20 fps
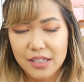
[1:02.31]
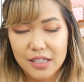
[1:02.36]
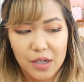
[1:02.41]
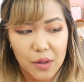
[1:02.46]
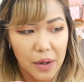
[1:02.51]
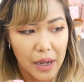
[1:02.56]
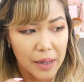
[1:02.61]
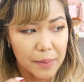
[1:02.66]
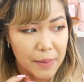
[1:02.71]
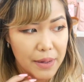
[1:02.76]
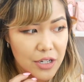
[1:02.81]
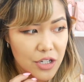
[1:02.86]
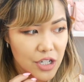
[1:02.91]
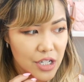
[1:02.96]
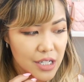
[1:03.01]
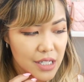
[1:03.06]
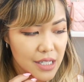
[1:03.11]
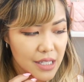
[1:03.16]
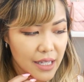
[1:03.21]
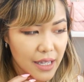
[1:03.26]
So I
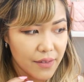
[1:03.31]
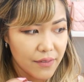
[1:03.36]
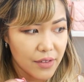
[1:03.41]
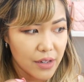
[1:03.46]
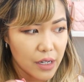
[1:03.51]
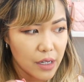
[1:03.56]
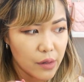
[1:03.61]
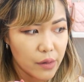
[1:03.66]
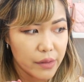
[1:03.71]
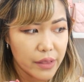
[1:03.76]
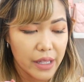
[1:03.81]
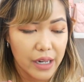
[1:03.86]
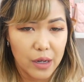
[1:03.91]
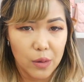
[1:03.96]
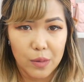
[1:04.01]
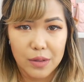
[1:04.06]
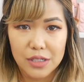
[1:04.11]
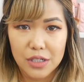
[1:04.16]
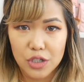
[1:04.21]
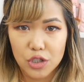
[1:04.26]
mentioned in that video that I
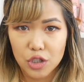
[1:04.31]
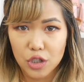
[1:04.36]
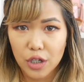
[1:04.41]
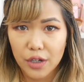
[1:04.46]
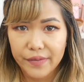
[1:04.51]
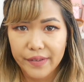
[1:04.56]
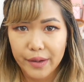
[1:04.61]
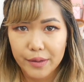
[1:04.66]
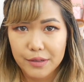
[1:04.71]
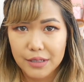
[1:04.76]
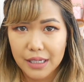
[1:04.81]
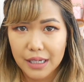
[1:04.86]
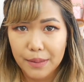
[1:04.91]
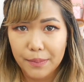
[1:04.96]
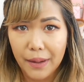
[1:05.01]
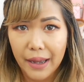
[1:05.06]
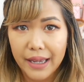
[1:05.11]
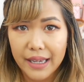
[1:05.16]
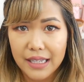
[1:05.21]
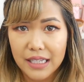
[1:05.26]
wasn't sure if I was gonna
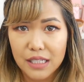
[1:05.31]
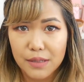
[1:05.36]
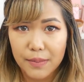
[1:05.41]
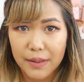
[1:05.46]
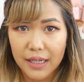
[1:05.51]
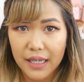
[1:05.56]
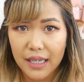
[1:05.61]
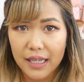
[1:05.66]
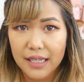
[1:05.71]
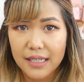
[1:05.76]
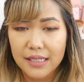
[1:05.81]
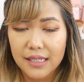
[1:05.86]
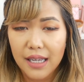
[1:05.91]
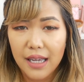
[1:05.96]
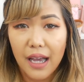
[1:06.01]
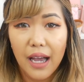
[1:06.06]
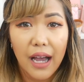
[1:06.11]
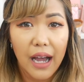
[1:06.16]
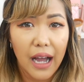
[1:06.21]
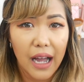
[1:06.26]
buy it because
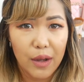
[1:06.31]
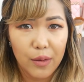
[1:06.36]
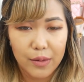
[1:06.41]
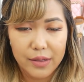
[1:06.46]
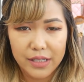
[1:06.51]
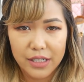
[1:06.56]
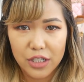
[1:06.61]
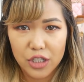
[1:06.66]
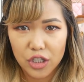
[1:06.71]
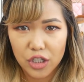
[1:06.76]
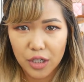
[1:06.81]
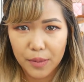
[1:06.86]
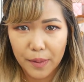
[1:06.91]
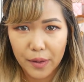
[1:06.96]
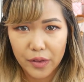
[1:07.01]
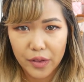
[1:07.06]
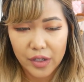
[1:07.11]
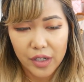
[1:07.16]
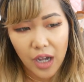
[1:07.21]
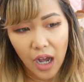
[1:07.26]
I wasn't sure
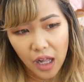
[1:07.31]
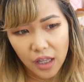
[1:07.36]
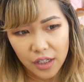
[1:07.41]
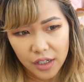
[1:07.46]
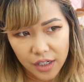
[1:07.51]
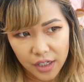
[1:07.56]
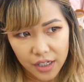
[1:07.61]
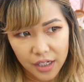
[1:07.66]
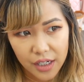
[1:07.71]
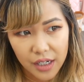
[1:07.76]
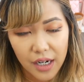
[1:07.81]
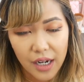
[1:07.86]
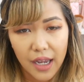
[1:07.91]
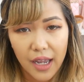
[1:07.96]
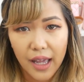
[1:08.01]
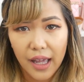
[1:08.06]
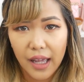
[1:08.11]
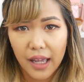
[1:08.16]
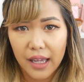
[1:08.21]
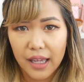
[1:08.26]
about the color,
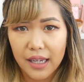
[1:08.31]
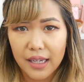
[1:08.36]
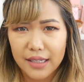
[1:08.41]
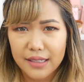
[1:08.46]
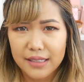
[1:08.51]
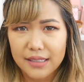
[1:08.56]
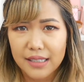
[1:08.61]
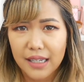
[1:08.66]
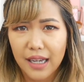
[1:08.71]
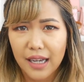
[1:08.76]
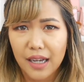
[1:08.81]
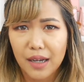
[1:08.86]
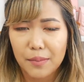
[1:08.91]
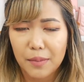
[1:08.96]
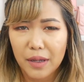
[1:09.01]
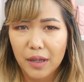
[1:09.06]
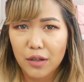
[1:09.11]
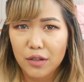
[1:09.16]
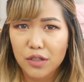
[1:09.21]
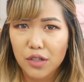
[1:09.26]
and
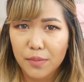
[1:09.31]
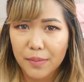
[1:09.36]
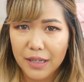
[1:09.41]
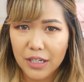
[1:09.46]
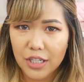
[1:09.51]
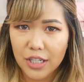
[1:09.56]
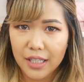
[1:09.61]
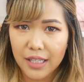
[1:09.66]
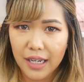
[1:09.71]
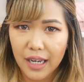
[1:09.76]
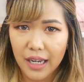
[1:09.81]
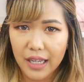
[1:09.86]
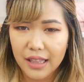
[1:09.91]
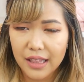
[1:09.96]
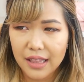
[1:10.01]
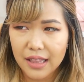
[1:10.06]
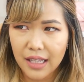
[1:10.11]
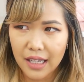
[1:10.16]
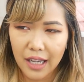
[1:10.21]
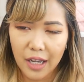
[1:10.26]
I also mentioned that I
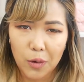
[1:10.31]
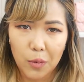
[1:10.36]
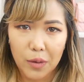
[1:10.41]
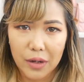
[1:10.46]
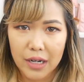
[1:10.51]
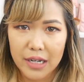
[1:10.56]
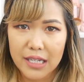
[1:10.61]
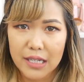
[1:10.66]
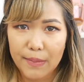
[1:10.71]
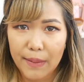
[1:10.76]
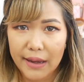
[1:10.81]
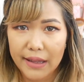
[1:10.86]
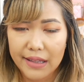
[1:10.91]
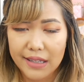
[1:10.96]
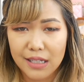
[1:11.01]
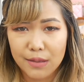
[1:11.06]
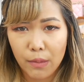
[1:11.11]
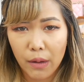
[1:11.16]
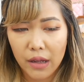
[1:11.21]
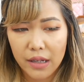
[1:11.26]
think I wanted to buy
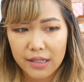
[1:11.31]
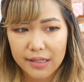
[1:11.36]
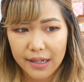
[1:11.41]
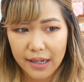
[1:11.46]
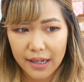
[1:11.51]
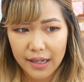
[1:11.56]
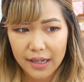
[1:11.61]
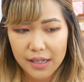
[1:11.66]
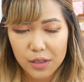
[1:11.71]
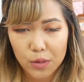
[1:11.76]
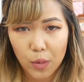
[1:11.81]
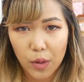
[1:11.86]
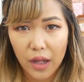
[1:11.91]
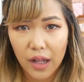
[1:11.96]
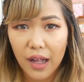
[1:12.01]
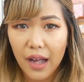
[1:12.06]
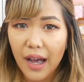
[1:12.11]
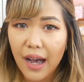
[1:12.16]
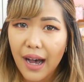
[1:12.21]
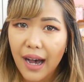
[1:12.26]
the small size.
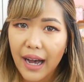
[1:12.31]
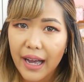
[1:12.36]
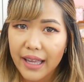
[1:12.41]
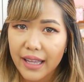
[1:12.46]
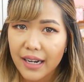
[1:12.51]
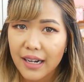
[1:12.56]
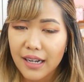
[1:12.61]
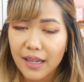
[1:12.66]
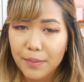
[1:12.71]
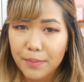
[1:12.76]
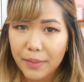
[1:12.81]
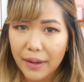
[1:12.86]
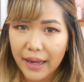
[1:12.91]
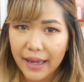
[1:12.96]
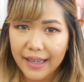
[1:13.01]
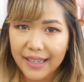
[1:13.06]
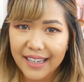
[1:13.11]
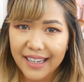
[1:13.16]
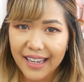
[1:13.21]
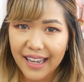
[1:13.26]
Well, I ended up
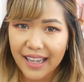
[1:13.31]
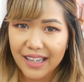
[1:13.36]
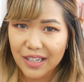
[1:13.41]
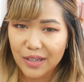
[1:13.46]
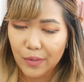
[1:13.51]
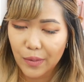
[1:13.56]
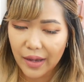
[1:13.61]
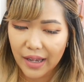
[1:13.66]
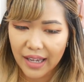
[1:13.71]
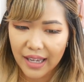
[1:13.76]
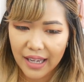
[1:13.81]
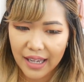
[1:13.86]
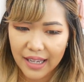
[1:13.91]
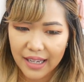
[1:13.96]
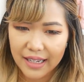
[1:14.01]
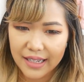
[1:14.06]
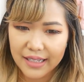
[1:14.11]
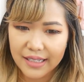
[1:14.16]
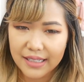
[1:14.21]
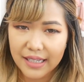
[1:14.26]
buying it anyway,
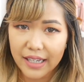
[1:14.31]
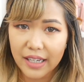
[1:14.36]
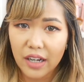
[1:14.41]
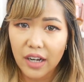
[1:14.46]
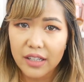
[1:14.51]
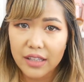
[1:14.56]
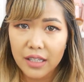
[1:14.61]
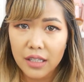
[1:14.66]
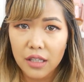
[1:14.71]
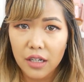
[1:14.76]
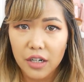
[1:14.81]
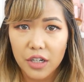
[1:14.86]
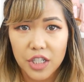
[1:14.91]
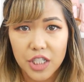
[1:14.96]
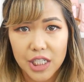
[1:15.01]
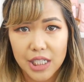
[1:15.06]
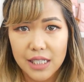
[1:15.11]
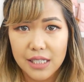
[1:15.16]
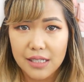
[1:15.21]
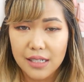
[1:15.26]
and I got the
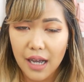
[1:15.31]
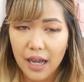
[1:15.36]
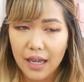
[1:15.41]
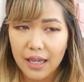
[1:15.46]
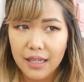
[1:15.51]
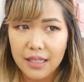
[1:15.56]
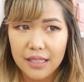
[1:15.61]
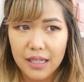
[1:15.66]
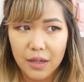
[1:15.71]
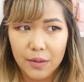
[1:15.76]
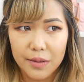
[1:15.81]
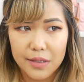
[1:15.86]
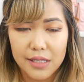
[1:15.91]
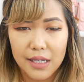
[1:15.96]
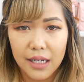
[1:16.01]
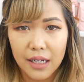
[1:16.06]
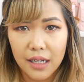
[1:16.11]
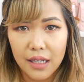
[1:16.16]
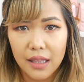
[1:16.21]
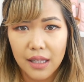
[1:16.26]
largest size. I was
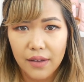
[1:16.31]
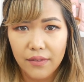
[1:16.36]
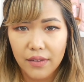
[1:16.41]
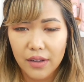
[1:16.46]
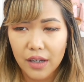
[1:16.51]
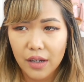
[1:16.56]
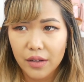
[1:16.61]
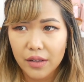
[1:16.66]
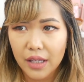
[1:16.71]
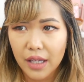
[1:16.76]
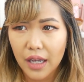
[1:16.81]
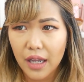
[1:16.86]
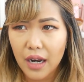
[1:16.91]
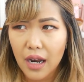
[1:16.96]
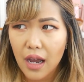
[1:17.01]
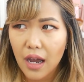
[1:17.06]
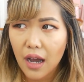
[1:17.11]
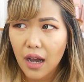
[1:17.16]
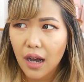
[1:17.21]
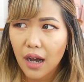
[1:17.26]
saying in that video that
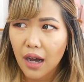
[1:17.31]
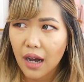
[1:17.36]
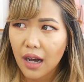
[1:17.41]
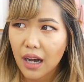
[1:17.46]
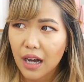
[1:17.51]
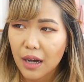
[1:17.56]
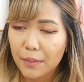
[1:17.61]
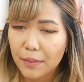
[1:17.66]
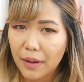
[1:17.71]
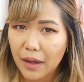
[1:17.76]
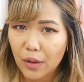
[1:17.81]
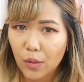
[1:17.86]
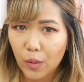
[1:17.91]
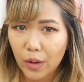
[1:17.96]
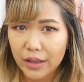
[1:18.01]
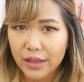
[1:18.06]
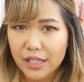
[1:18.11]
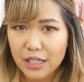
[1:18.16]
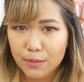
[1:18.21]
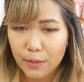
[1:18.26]
I
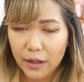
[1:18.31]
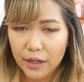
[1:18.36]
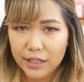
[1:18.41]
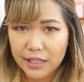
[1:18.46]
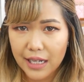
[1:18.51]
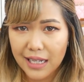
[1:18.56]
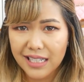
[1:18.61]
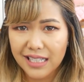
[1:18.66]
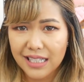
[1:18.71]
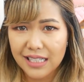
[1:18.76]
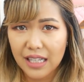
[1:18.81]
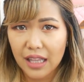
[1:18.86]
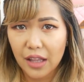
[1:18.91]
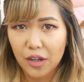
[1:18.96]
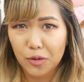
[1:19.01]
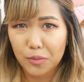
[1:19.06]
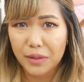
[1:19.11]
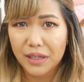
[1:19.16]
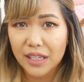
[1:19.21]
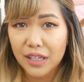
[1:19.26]
want the smaller size because I thought
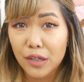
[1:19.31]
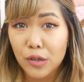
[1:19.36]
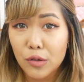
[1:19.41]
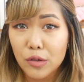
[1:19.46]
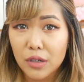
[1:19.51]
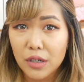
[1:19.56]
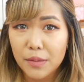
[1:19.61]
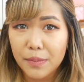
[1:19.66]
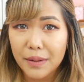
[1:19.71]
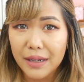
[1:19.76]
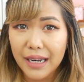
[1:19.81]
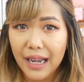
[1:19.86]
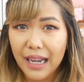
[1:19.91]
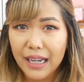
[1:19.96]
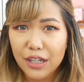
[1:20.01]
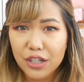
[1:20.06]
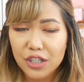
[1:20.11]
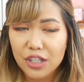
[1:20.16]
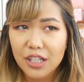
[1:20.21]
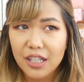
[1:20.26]
it'd be cuter, but
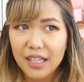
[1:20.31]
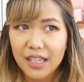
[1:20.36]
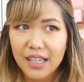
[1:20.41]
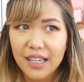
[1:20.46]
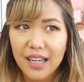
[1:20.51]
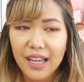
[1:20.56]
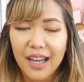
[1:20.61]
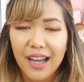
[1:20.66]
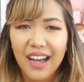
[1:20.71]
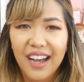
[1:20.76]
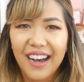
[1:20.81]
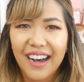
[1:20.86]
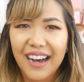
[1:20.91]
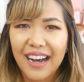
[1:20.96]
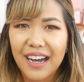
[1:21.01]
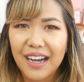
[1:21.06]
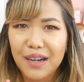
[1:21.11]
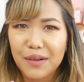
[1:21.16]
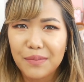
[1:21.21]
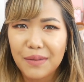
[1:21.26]
actually
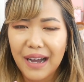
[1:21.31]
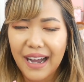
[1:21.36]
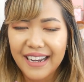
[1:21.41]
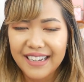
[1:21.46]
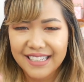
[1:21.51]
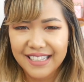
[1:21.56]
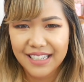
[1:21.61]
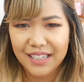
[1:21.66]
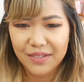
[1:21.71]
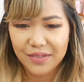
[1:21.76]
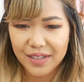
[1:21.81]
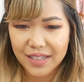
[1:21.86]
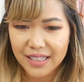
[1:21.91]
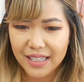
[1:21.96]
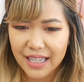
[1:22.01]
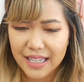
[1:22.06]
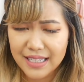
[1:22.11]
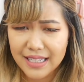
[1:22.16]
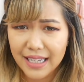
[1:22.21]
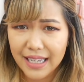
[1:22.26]
I didn't
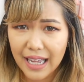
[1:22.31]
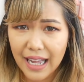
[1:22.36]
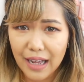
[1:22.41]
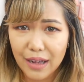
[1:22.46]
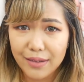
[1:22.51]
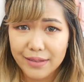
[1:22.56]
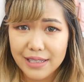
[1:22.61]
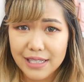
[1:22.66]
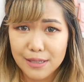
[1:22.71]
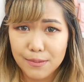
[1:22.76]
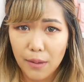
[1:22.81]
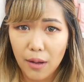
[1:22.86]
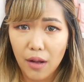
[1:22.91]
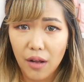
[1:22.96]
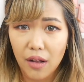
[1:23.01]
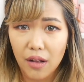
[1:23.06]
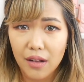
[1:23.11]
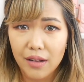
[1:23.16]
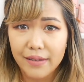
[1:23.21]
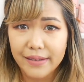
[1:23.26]
realize like how
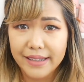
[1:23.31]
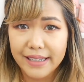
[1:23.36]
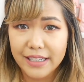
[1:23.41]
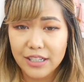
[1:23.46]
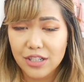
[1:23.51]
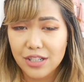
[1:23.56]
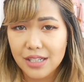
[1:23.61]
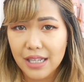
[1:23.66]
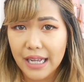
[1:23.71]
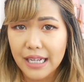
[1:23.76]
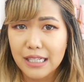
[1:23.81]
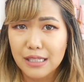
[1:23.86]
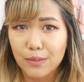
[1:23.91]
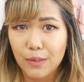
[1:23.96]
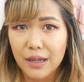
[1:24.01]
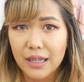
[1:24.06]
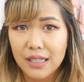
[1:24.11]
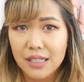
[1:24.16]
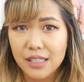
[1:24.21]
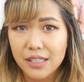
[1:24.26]
small each size
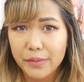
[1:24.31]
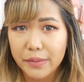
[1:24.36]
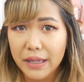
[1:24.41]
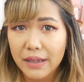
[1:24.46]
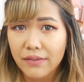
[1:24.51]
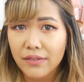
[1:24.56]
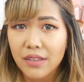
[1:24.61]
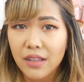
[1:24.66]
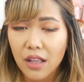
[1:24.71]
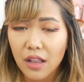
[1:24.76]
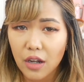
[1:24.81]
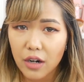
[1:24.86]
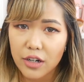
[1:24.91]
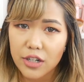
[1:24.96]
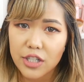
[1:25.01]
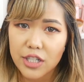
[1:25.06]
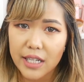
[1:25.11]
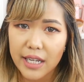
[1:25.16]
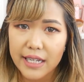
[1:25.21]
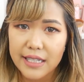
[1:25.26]
was. So even the
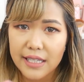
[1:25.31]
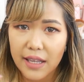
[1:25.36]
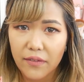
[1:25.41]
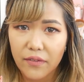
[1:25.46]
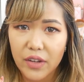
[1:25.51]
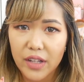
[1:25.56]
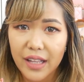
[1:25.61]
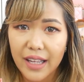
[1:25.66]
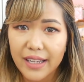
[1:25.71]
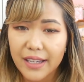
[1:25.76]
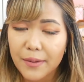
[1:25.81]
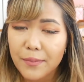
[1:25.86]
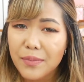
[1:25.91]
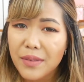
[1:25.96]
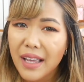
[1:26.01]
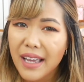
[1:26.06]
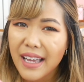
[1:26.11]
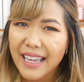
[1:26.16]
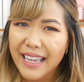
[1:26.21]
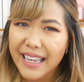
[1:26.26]
large size I feel like
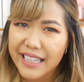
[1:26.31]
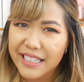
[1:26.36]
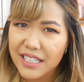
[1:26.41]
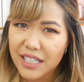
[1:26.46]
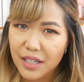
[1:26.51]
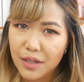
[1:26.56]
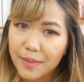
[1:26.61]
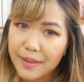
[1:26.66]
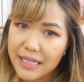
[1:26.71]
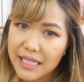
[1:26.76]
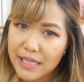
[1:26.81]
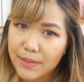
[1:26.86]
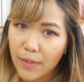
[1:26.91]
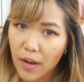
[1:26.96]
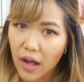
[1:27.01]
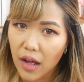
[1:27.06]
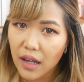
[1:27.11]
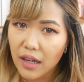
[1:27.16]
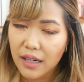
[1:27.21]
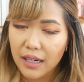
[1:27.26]
is a little bit
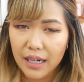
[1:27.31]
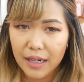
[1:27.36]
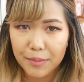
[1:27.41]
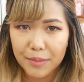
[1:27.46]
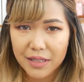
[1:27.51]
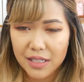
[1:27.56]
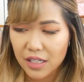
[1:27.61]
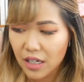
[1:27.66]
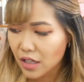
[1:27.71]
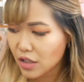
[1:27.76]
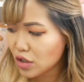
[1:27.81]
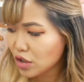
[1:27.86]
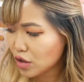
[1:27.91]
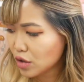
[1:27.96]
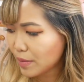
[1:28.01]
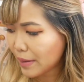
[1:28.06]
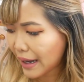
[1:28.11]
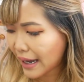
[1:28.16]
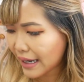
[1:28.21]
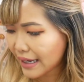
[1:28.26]
small. It's not
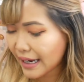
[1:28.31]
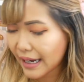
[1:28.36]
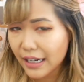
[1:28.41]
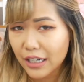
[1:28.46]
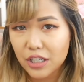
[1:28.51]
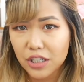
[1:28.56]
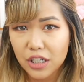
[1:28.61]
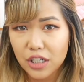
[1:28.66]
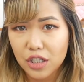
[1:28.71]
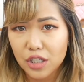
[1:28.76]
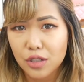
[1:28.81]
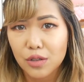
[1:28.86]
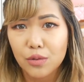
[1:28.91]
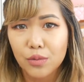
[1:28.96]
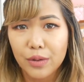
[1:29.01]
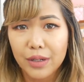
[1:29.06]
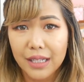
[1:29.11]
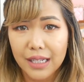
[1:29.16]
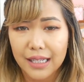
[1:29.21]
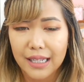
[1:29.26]
too bad. I actually do
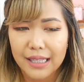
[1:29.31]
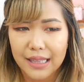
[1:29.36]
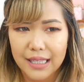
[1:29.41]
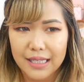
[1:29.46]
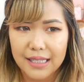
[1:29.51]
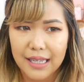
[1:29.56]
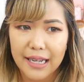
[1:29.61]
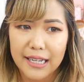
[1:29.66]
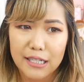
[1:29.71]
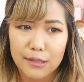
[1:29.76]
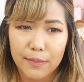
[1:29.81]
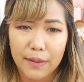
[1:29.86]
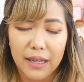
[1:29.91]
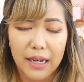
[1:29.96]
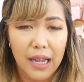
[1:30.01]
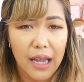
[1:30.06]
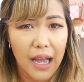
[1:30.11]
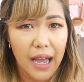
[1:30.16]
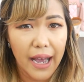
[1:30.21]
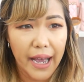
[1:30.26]
really like the size,
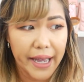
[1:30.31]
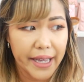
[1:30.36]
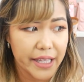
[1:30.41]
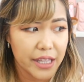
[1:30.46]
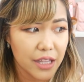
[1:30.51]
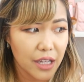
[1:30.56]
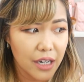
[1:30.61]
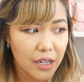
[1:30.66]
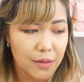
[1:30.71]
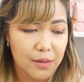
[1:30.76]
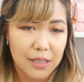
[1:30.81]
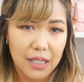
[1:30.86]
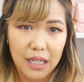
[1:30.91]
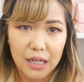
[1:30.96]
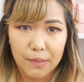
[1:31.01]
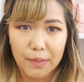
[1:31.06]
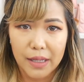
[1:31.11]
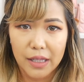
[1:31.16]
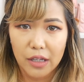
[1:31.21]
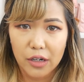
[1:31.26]
but I thought it was
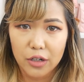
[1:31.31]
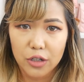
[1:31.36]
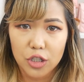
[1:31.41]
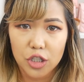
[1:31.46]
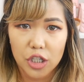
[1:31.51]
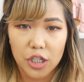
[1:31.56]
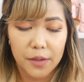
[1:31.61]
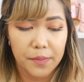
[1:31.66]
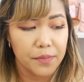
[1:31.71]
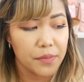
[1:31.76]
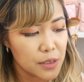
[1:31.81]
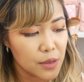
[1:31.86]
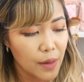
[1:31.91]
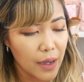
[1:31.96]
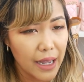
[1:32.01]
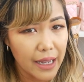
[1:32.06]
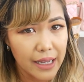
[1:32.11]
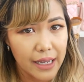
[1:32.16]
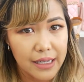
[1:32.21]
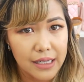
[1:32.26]
going to be larger. So
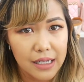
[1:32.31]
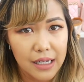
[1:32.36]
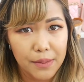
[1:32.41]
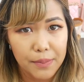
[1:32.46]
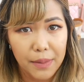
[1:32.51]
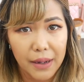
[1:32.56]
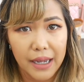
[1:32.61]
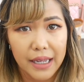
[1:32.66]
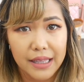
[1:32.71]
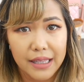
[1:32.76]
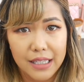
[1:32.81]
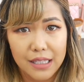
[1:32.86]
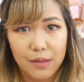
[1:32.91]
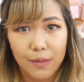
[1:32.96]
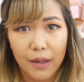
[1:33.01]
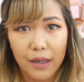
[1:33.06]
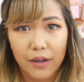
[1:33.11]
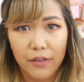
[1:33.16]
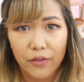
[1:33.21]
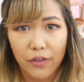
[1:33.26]
I ended up buying this
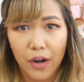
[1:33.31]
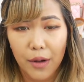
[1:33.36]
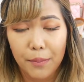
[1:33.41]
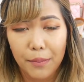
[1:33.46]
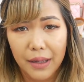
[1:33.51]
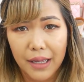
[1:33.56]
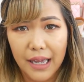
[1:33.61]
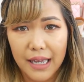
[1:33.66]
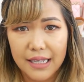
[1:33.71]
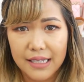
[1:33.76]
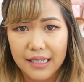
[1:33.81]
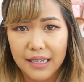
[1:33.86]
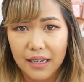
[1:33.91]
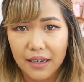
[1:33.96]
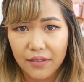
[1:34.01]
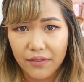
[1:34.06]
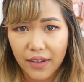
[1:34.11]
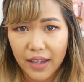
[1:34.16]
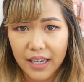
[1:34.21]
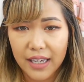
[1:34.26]
one from my essay
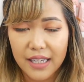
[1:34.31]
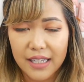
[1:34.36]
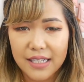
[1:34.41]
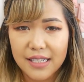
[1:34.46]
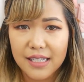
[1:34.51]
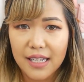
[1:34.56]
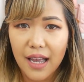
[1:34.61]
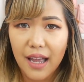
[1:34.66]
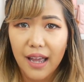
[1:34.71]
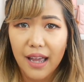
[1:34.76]
in Vegas.